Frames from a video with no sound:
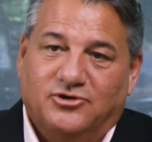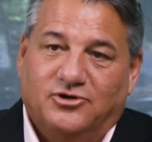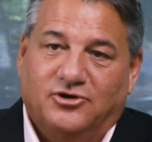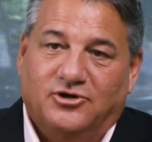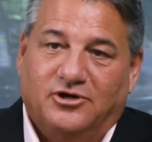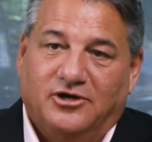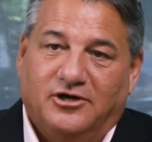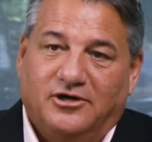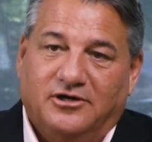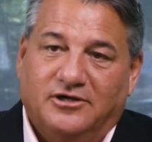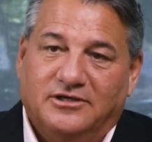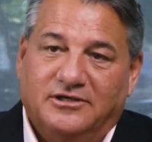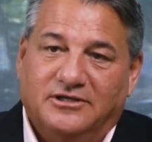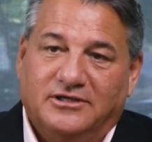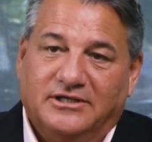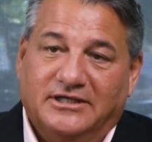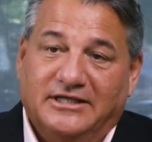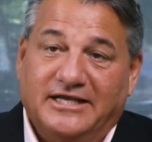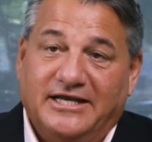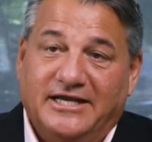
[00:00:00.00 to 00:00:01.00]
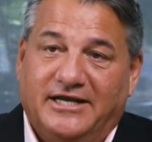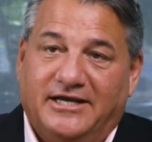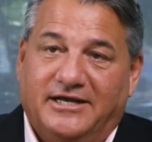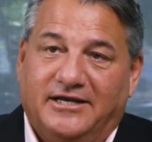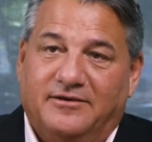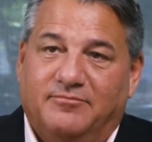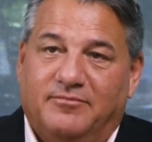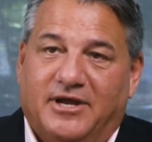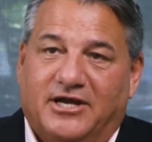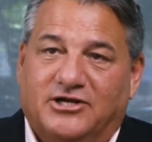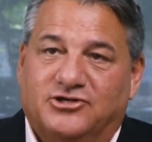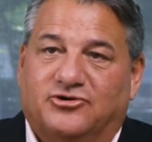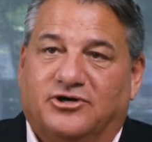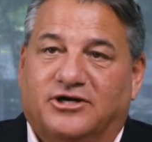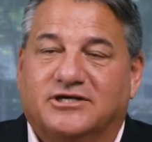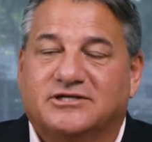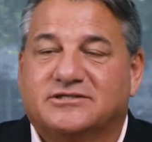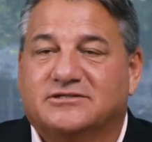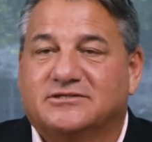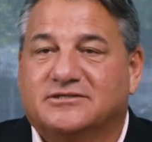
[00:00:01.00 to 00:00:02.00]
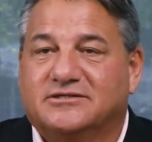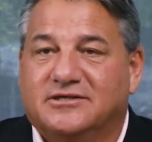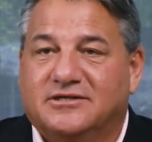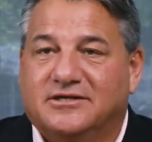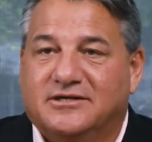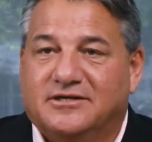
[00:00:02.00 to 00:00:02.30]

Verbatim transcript: are lead metrics,